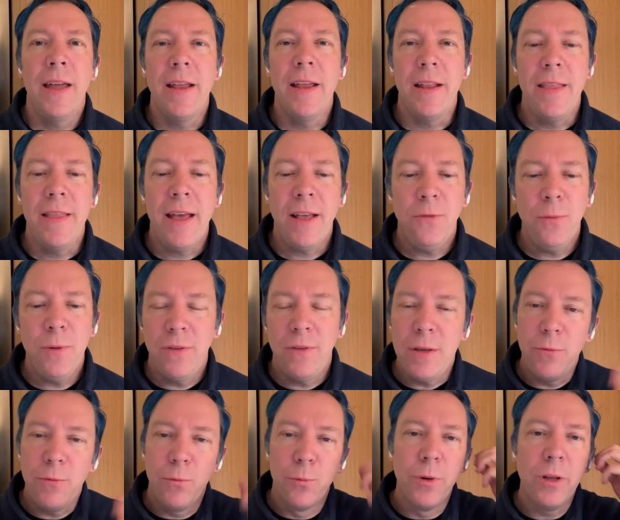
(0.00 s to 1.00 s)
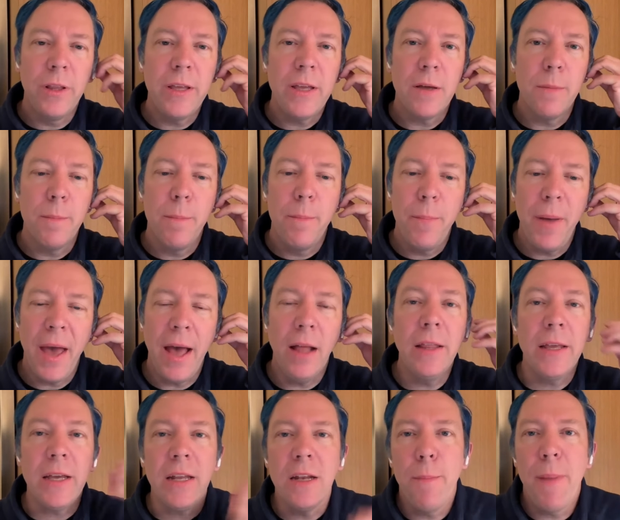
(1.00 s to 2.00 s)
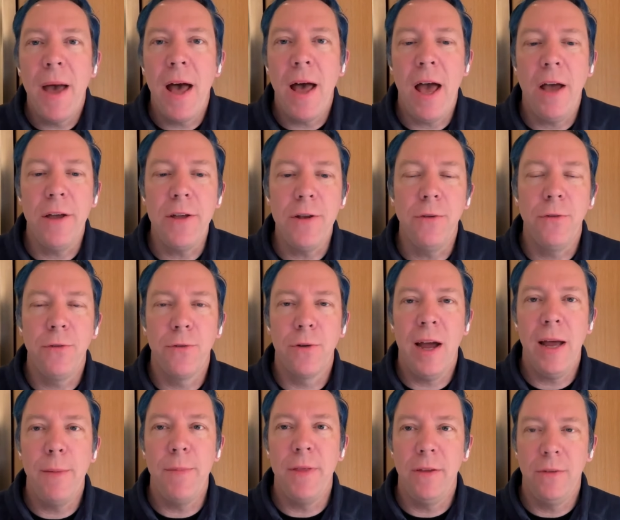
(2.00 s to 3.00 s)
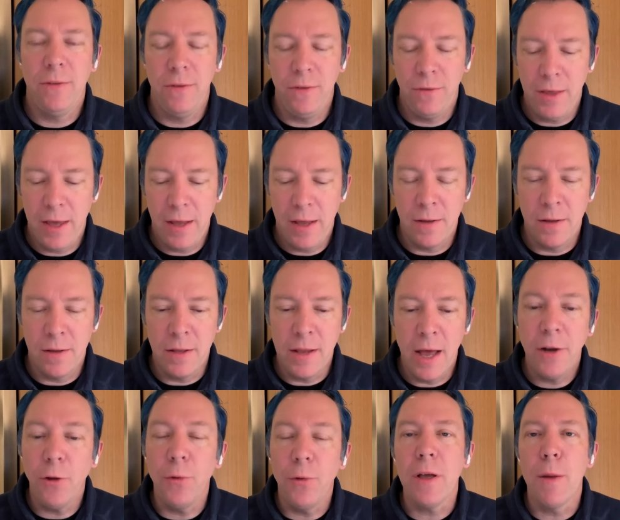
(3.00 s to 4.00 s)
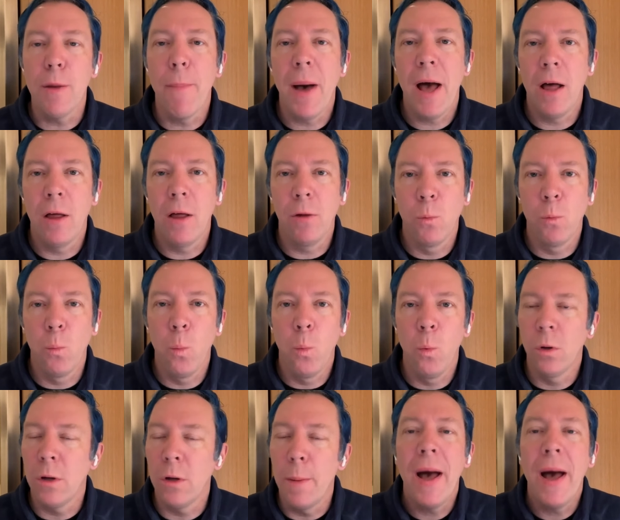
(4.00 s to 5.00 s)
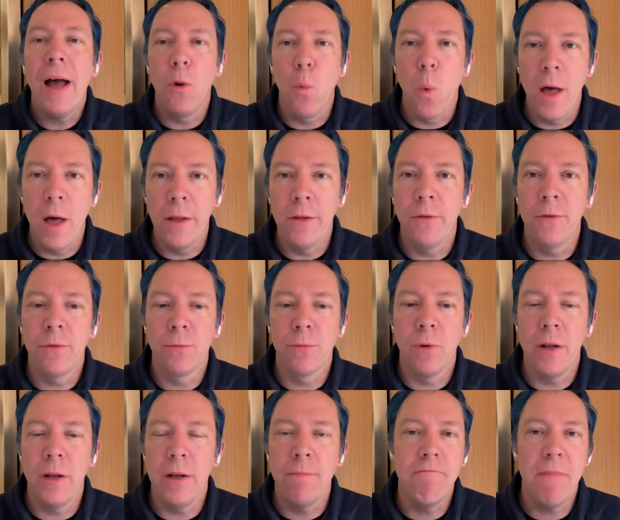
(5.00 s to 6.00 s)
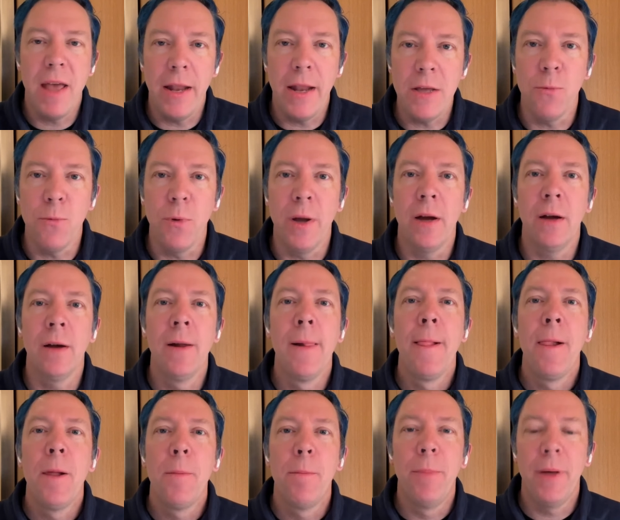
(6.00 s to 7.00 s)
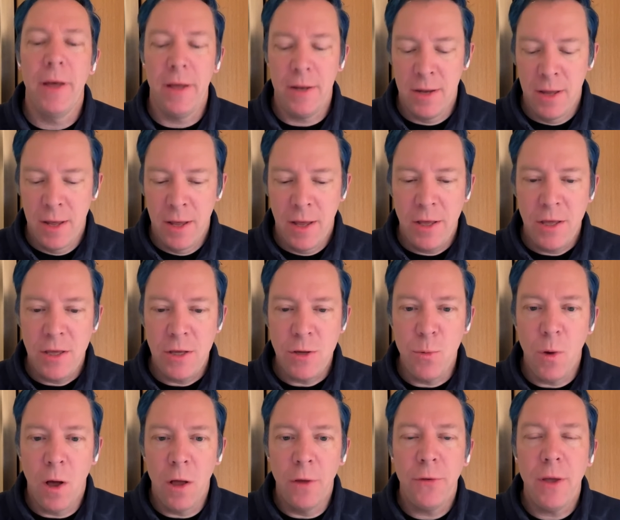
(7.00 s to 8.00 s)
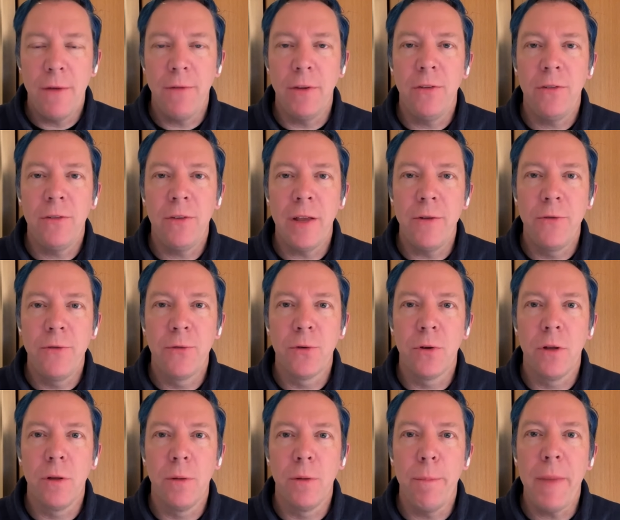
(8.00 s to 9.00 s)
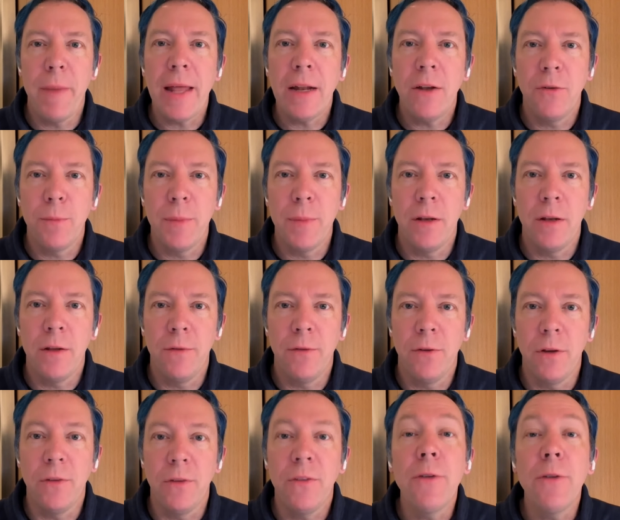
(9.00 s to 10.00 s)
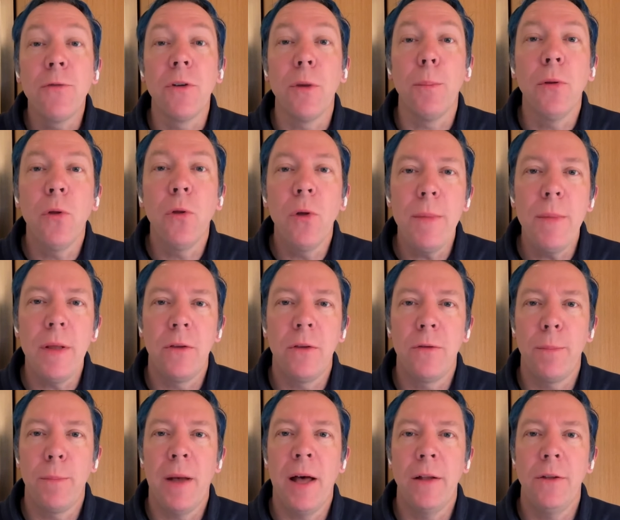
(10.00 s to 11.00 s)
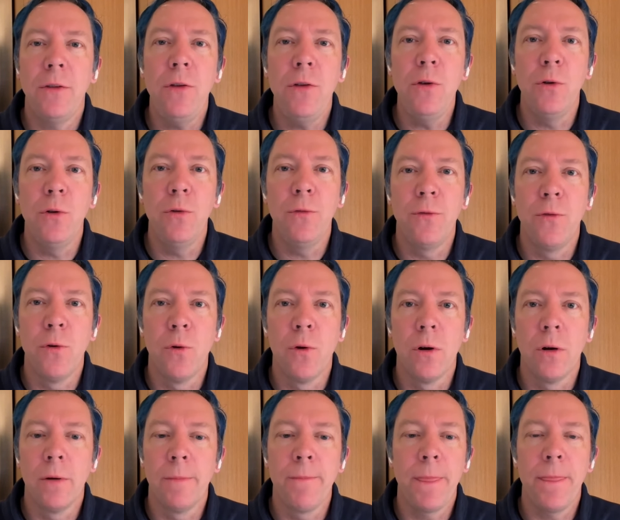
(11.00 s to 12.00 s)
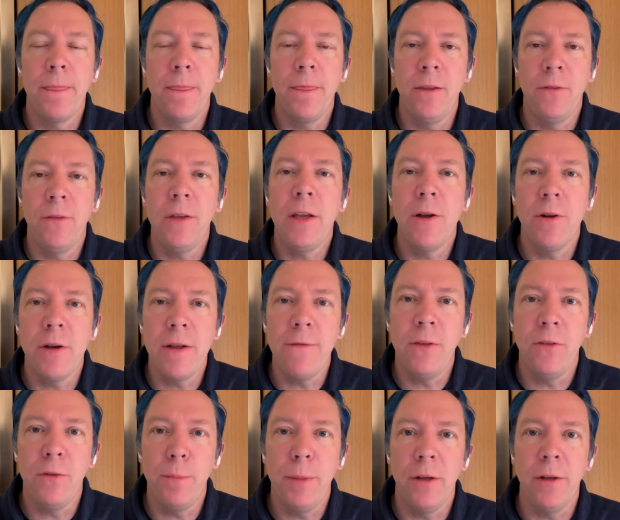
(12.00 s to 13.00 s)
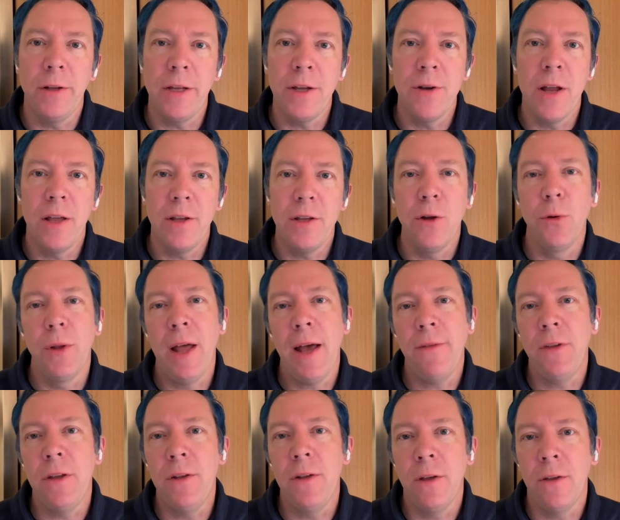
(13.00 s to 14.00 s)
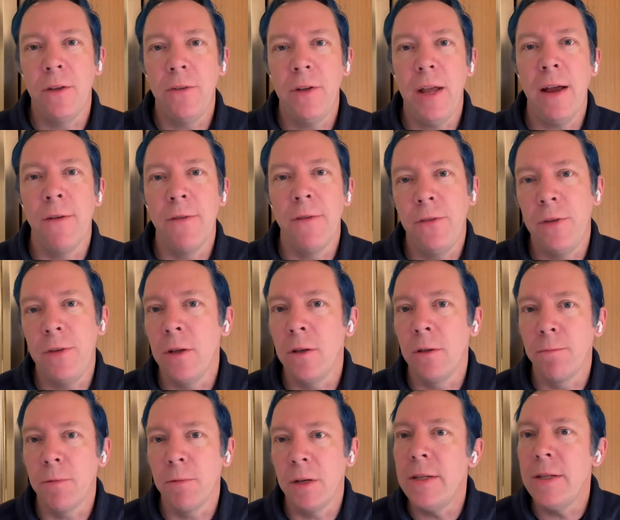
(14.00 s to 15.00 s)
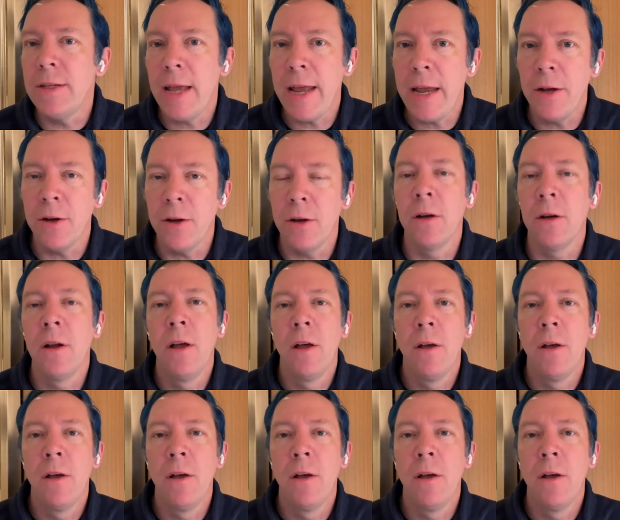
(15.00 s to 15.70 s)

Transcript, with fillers: and that's what seems really yeah. compelling about how you describe this is that not only compile compile once, run anywhere, but you also have a central management of a central deployment spot too for the security visibility. You're not you don't have to adjust every single container